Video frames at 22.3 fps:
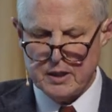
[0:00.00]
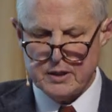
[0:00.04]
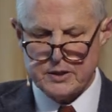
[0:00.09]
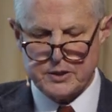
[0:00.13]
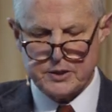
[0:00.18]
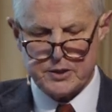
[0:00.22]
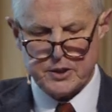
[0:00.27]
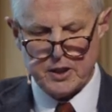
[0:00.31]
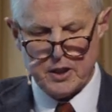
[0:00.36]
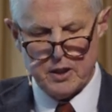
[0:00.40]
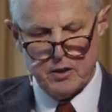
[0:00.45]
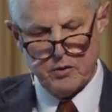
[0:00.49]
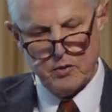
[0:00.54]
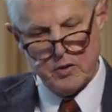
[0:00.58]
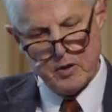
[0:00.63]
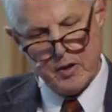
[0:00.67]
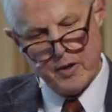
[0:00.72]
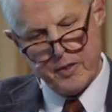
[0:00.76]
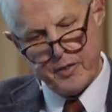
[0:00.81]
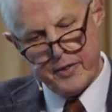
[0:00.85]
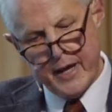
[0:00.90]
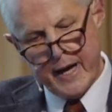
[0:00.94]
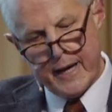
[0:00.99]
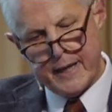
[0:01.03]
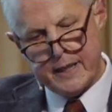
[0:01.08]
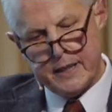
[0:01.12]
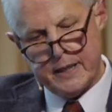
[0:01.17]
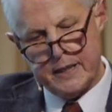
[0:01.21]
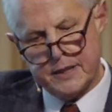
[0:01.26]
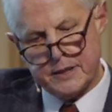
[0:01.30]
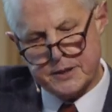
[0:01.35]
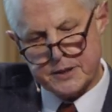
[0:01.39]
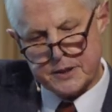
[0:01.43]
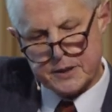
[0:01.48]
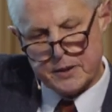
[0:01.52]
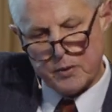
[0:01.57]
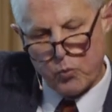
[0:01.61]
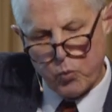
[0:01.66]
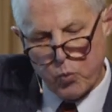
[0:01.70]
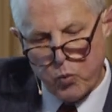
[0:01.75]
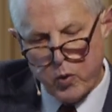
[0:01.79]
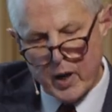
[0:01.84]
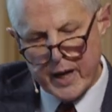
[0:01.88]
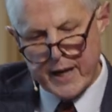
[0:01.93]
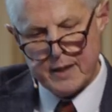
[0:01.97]
So that is the
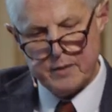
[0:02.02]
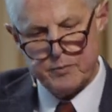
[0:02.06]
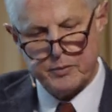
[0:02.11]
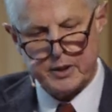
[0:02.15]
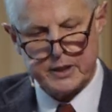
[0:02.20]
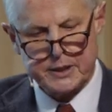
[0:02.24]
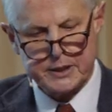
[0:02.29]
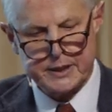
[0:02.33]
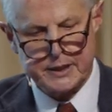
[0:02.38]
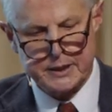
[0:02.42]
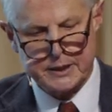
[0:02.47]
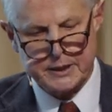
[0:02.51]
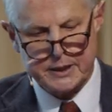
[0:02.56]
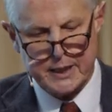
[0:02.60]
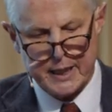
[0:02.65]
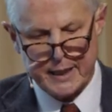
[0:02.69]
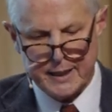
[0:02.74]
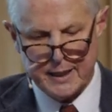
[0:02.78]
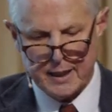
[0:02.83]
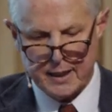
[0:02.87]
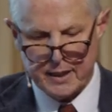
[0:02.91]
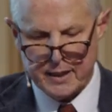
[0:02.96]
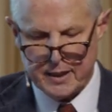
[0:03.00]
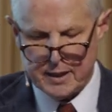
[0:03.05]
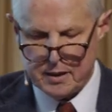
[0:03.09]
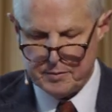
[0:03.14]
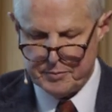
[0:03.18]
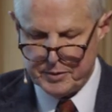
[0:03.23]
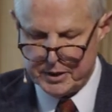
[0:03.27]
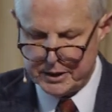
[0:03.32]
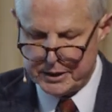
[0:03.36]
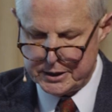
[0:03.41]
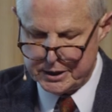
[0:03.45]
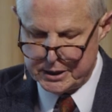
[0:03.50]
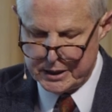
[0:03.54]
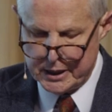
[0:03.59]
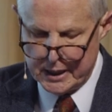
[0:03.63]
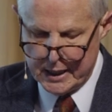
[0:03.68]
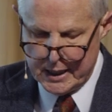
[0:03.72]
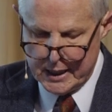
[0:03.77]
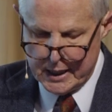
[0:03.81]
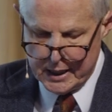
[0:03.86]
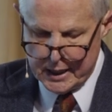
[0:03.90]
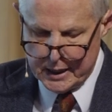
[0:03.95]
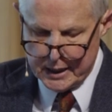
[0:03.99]
way in which the secular image
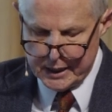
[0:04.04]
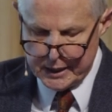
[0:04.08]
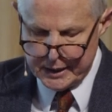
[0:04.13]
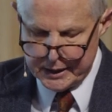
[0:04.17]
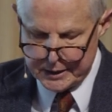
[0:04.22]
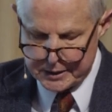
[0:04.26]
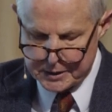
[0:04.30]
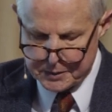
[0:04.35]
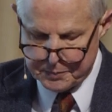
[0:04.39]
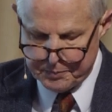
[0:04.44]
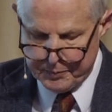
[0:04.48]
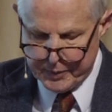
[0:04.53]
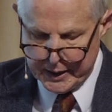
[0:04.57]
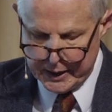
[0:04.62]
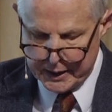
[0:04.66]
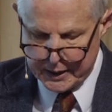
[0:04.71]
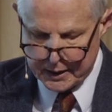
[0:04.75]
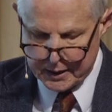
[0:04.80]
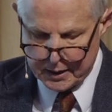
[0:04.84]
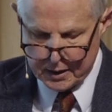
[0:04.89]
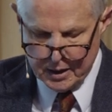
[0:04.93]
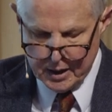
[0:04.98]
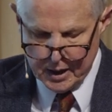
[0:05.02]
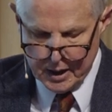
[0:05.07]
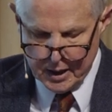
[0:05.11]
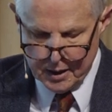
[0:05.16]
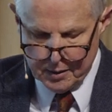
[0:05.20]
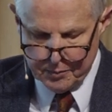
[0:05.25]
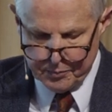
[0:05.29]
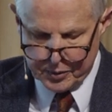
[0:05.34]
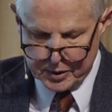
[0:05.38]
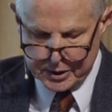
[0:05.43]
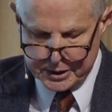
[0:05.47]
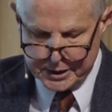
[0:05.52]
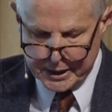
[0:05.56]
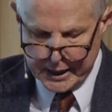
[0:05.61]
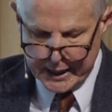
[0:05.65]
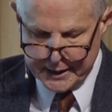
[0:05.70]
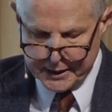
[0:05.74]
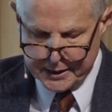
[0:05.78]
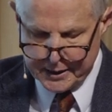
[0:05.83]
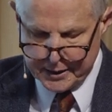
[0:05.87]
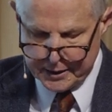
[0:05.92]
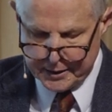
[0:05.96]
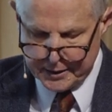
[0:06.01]
is being
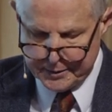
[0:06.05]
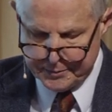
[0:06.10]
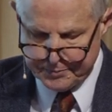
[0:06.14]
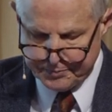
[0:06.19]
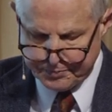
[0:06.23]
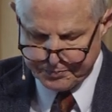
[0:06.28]
presented.